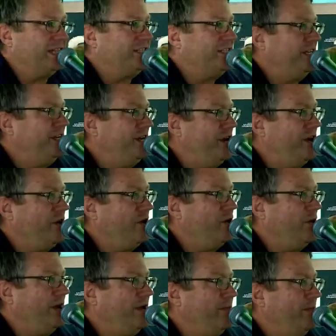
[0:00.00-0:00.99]
yes and
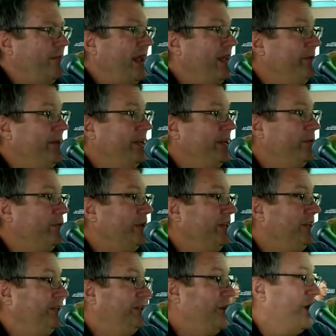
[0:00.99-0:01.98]
no, and maybe, and
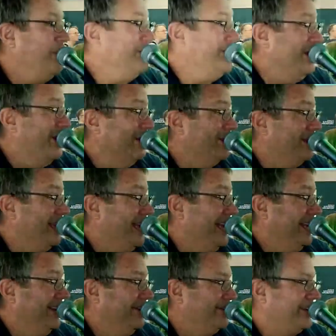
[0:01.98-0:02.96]
we don't know
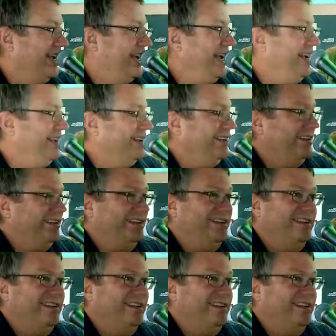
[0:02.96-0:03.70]
yet. Okay,